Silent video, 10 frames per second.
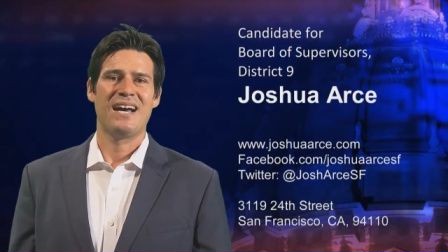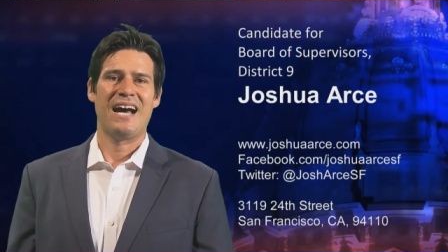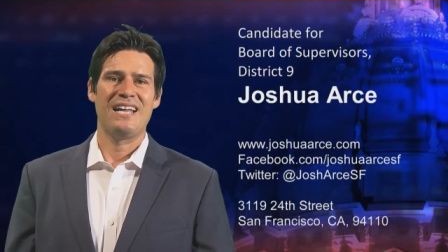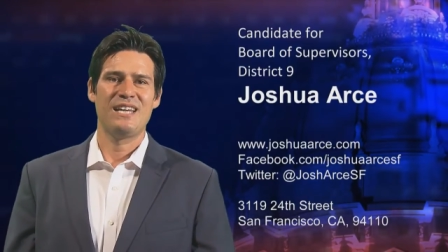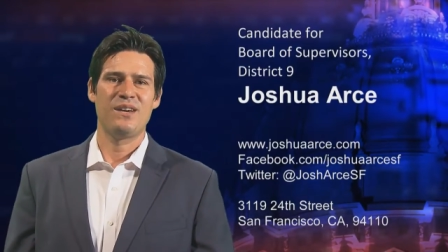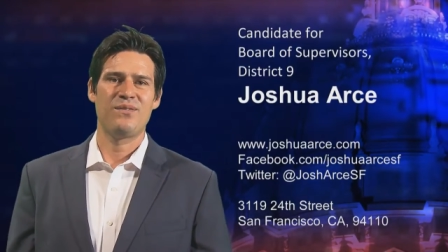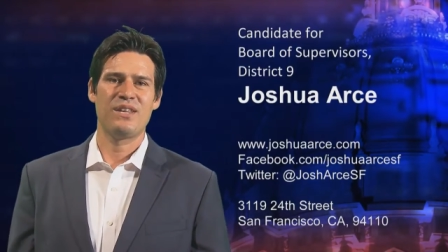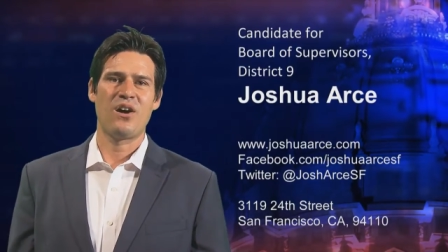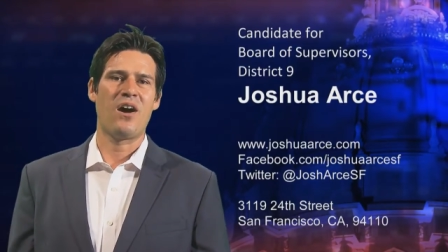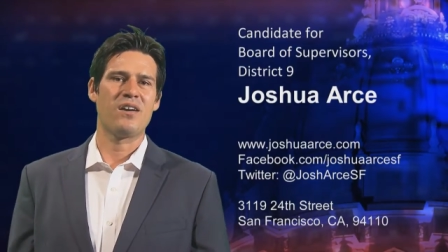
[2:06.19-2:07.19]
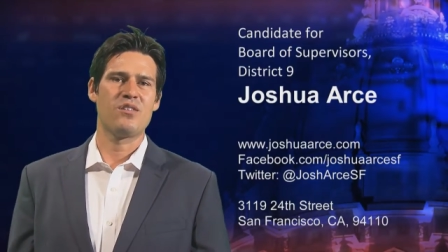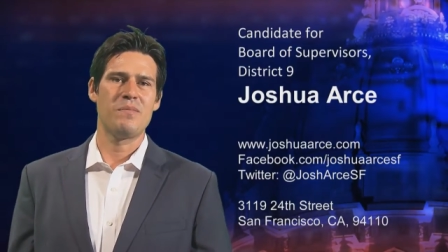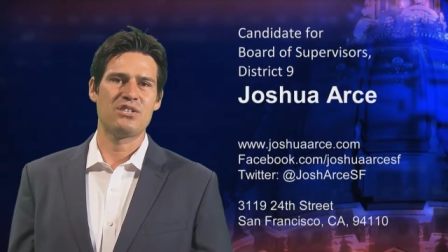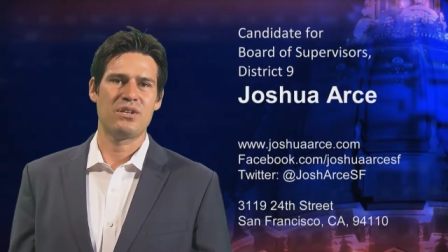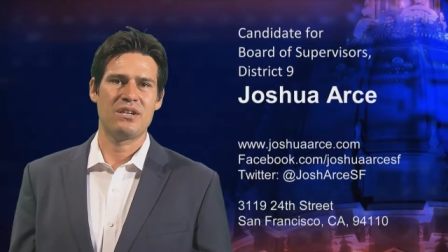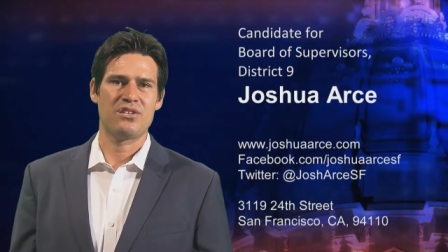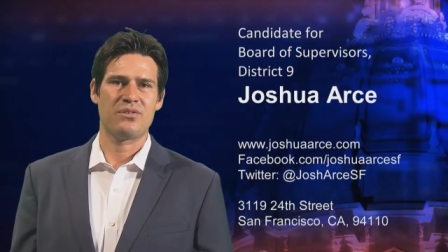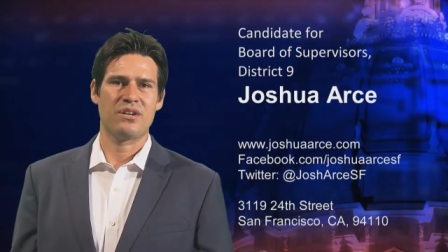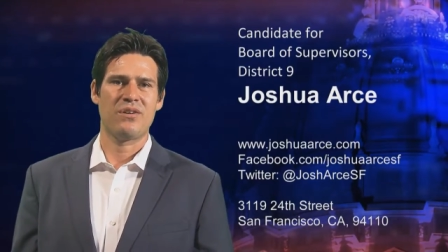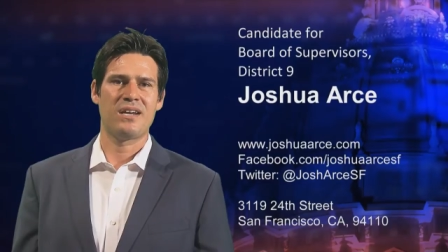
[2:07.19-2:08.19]
I live in the heart of the Mission
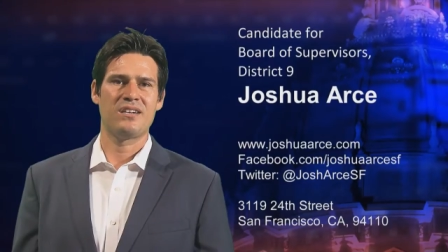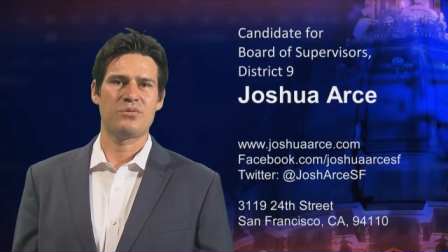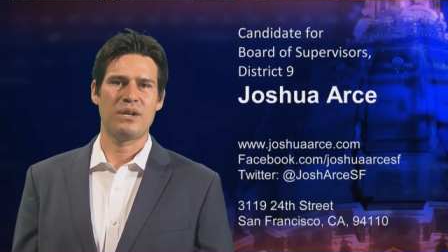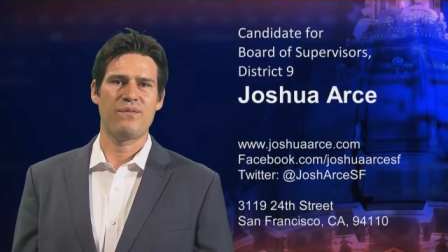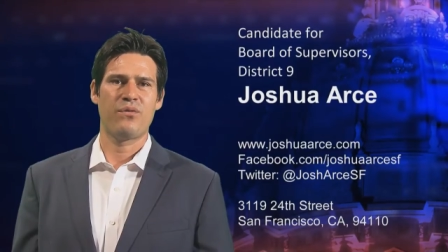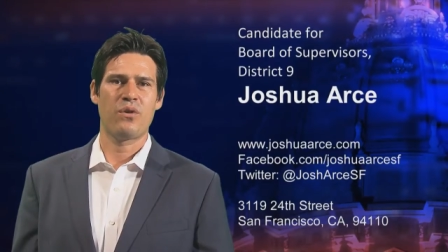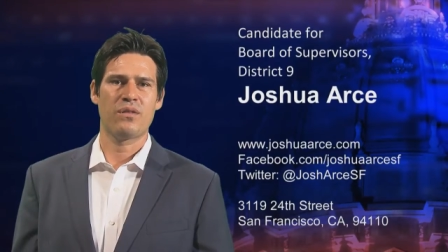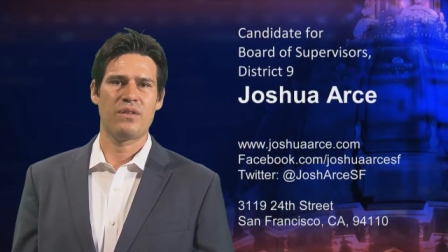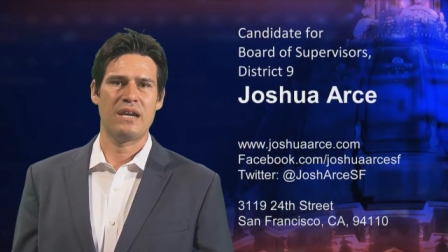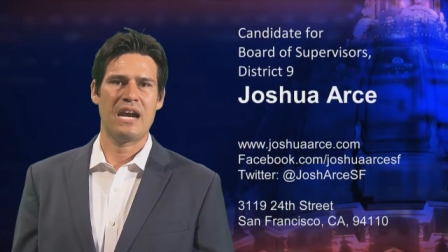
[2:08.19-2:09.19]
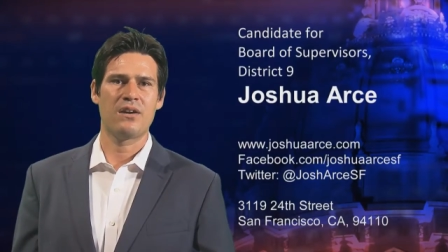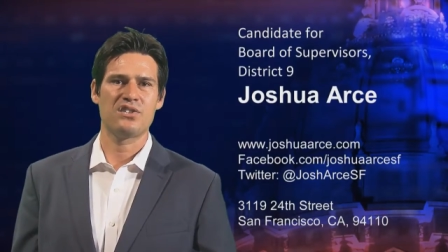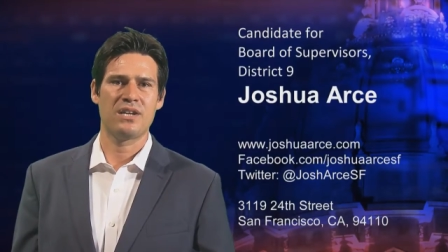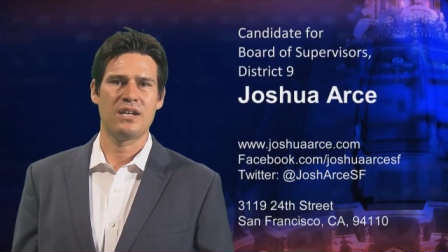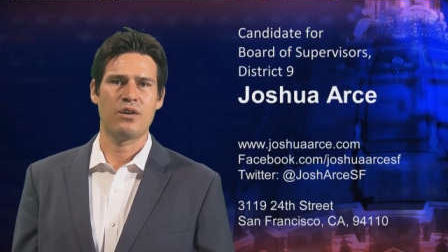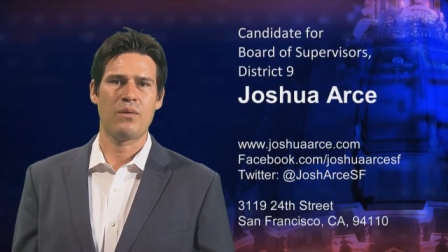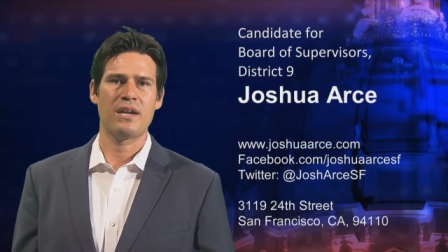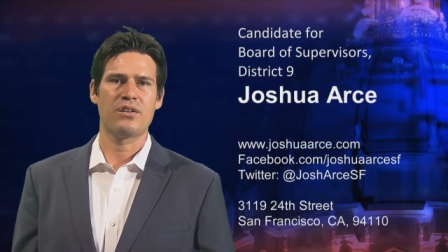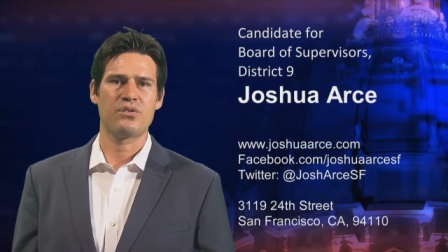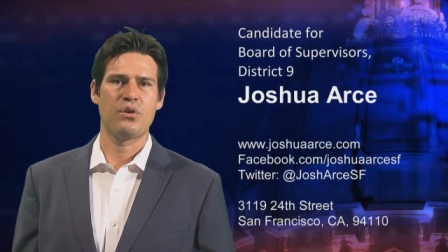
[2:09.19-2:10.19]
District, right at 24th and Harrison in a
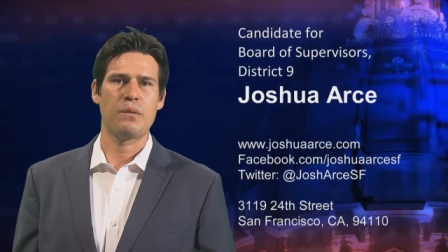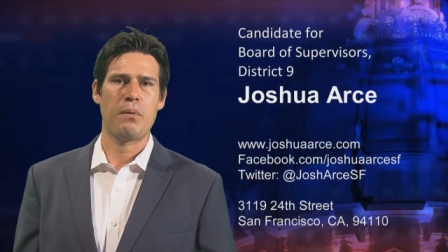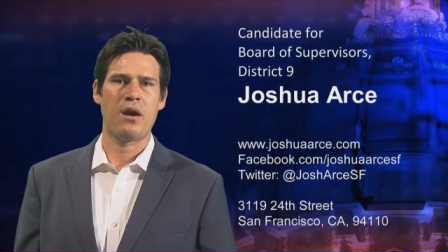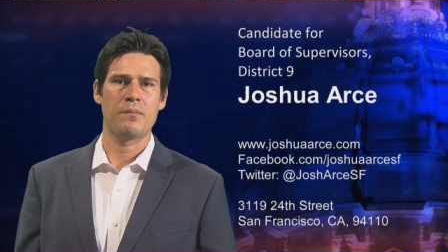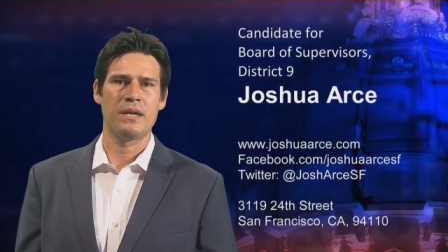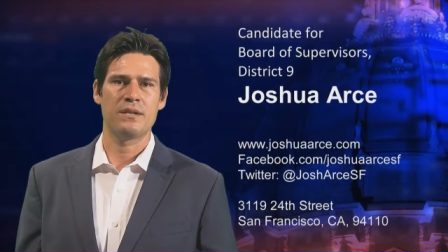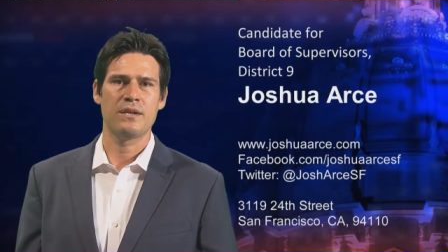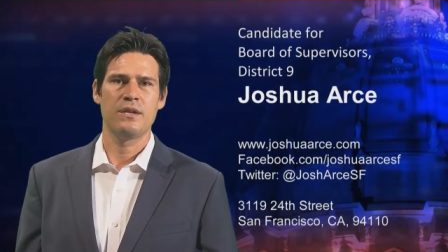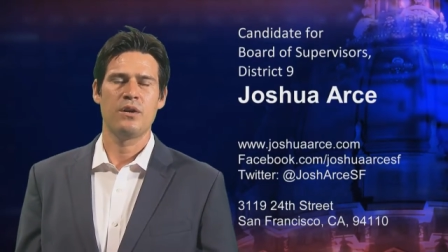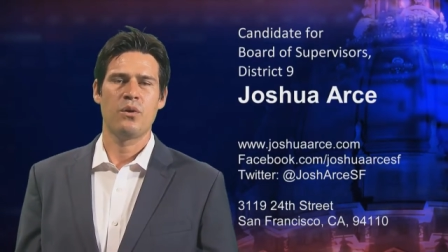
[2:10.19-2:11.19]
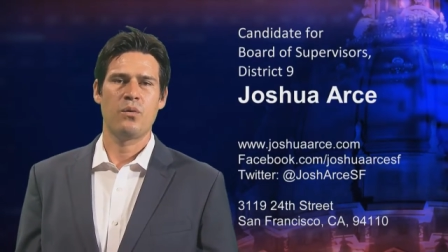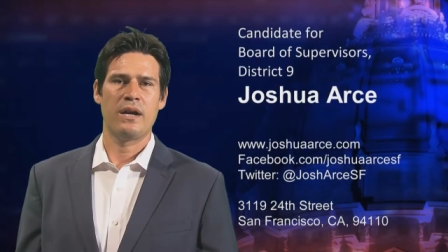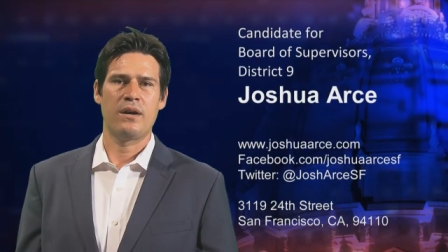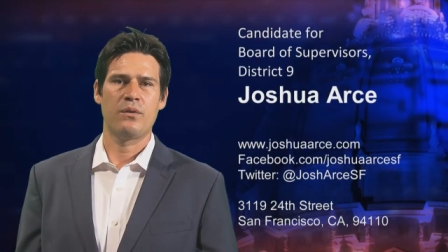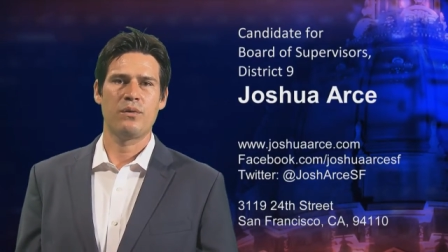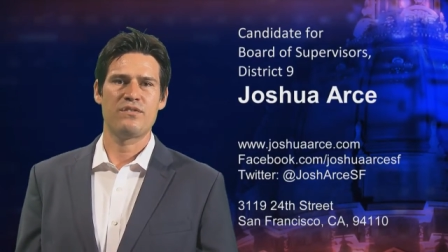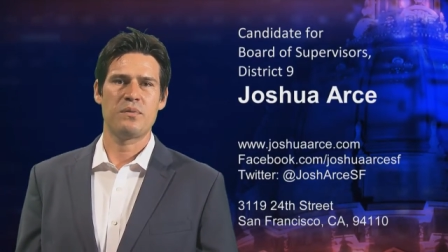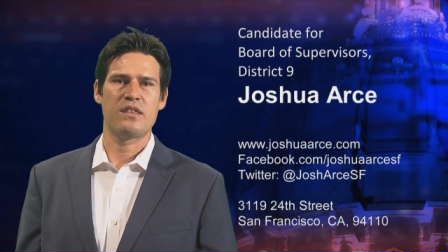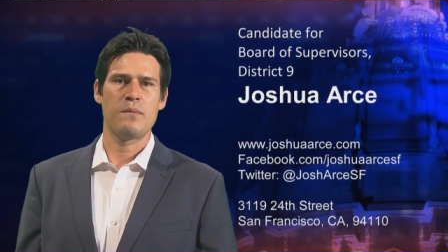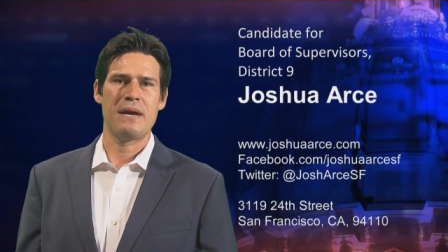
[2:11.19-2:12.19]
rent controlled apartment where we've
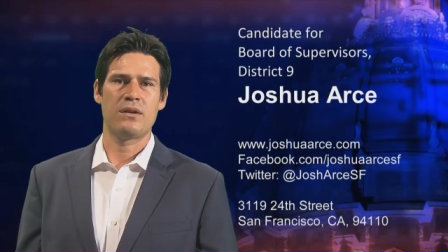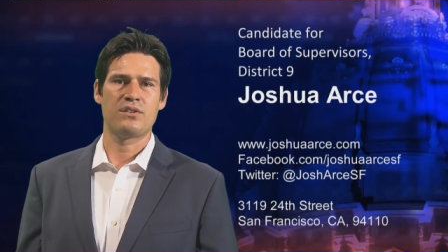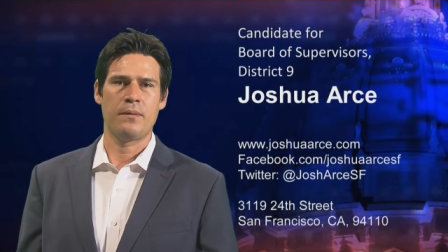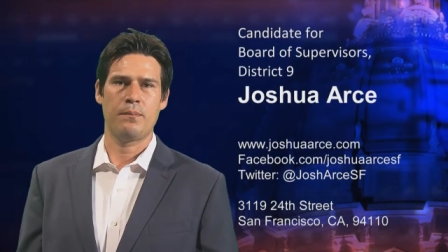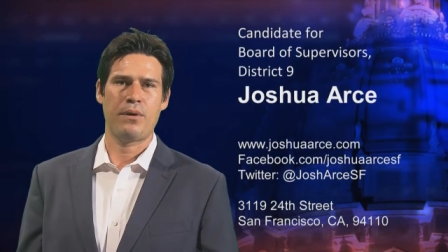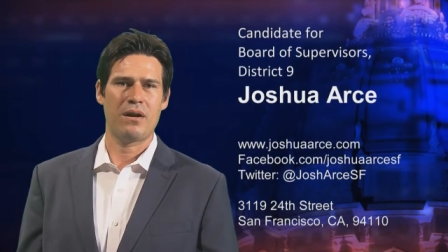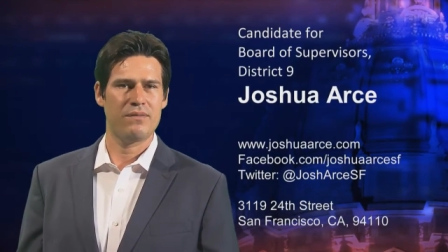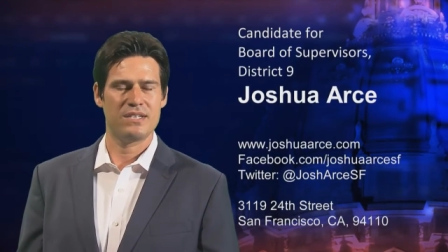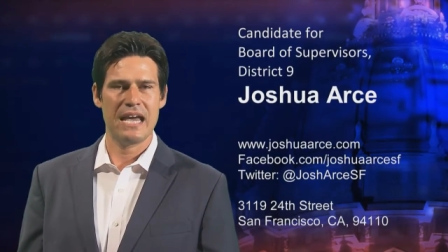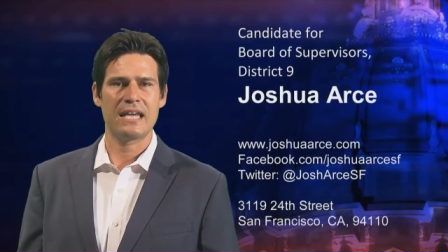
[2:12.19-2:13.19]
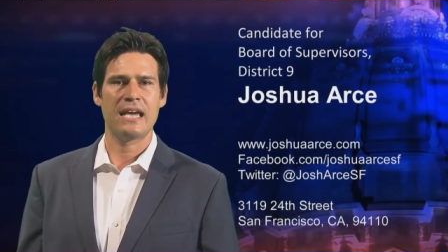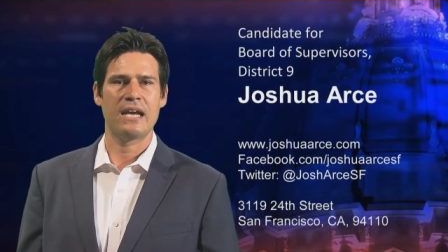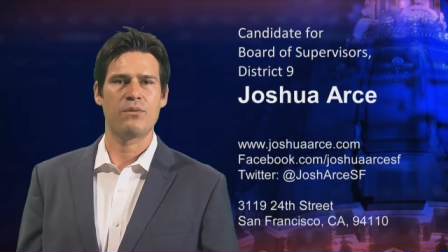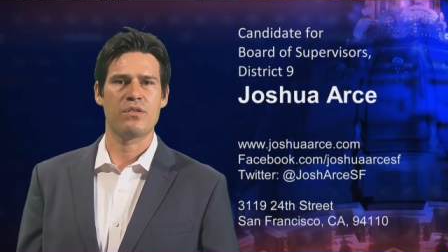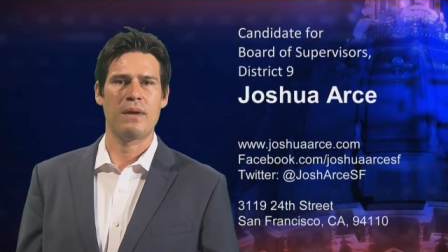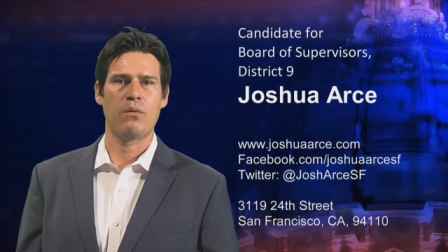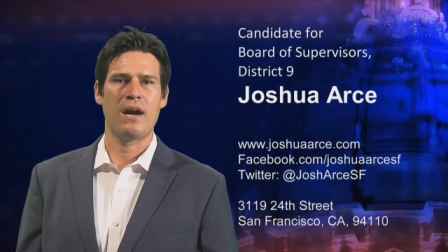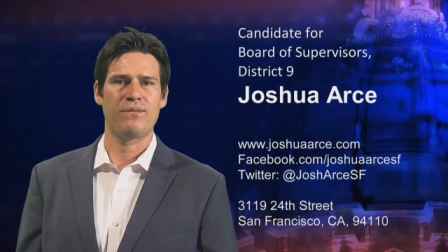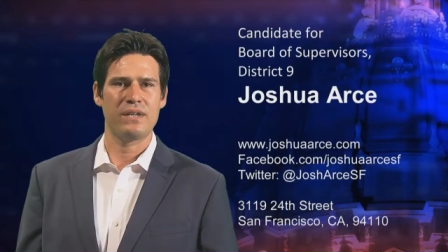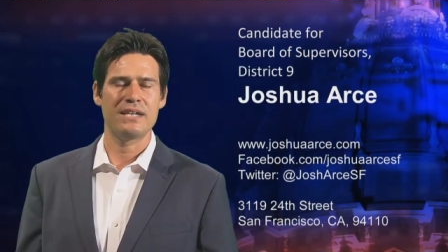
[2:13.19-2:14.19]
spent the better part of a decade with my
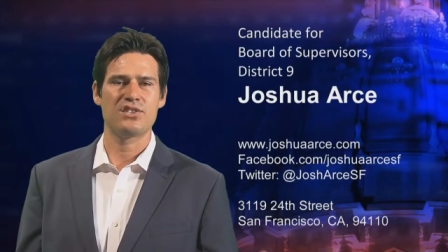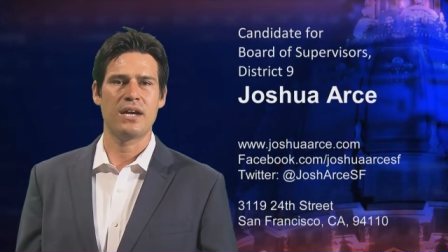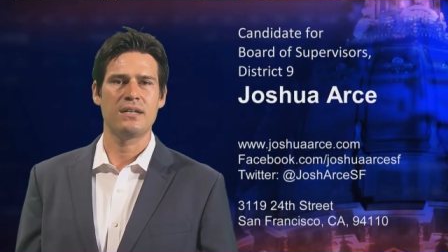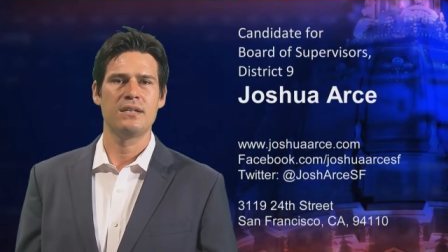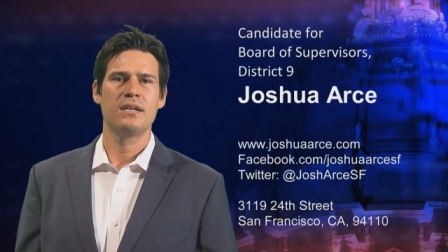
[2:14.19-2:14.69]
wife Lisa,